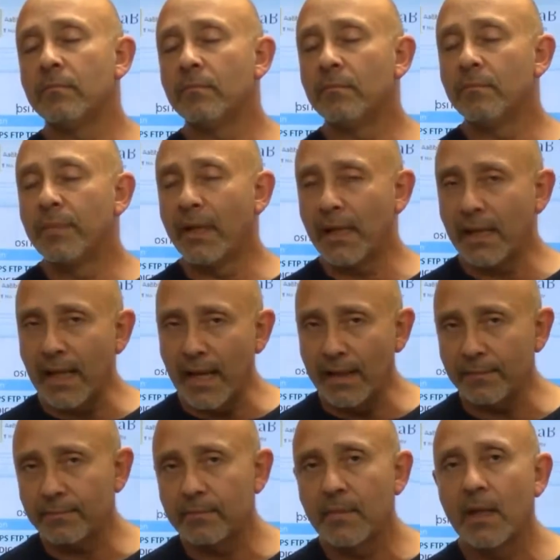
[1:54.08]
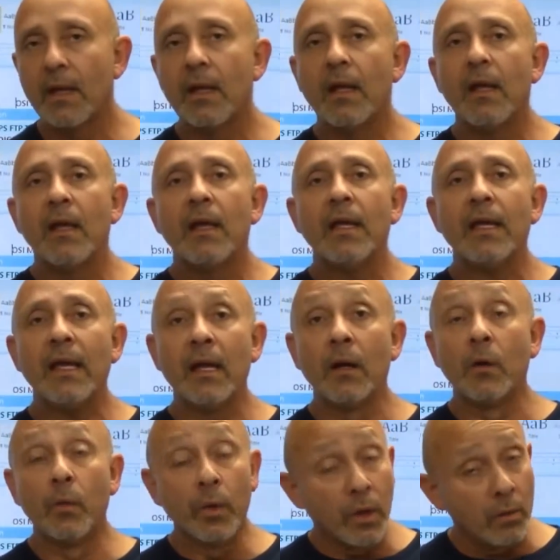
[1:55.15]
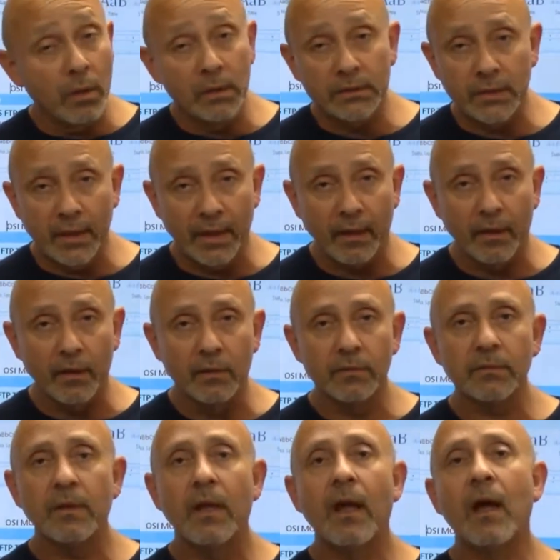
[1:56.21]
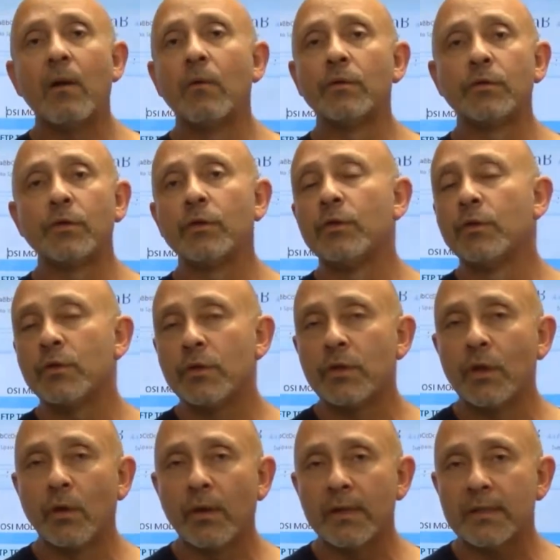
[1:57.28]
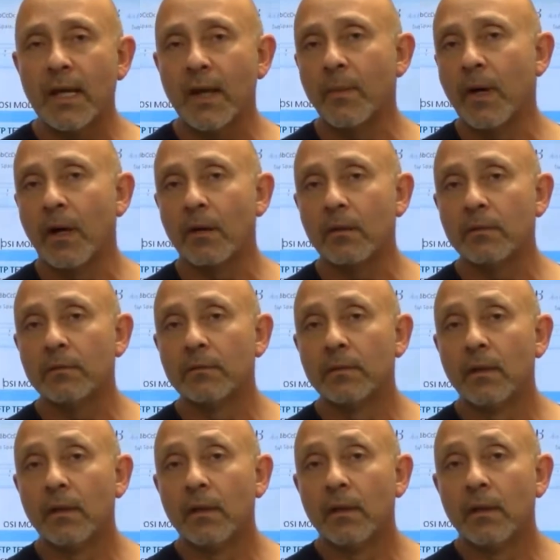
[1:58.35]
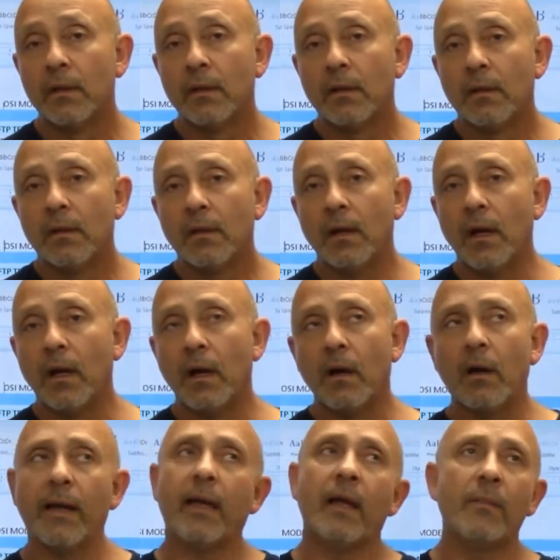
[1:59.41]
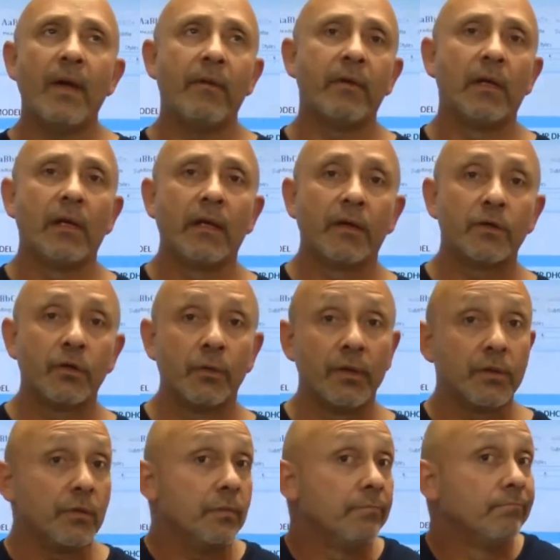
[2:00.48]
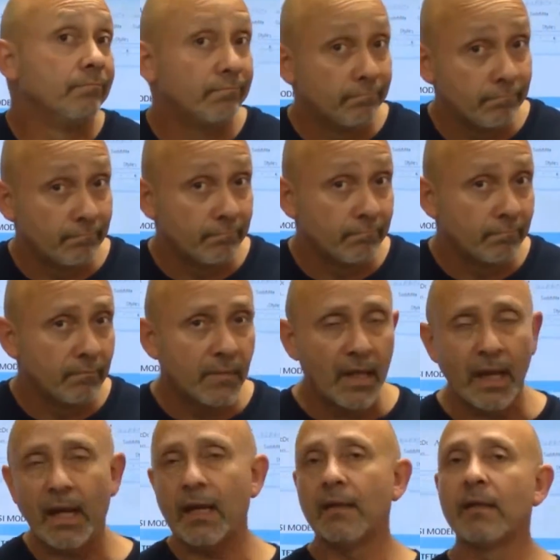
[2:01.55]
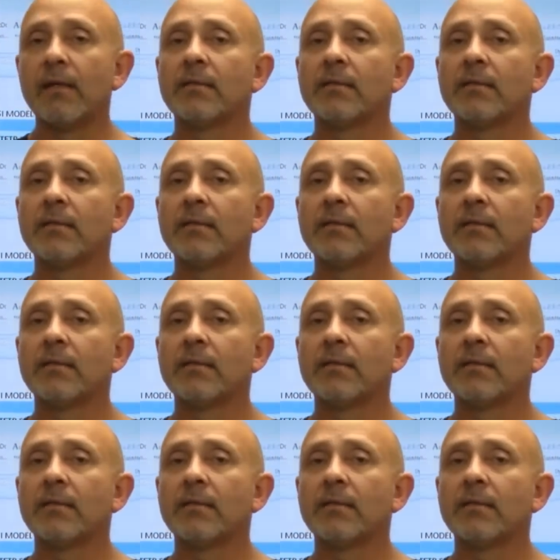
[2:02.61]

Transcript: But again, in a real world scenario, how would you use the OSI model? Oh, hey, I'm having a layer 2 issue. Hey, there's a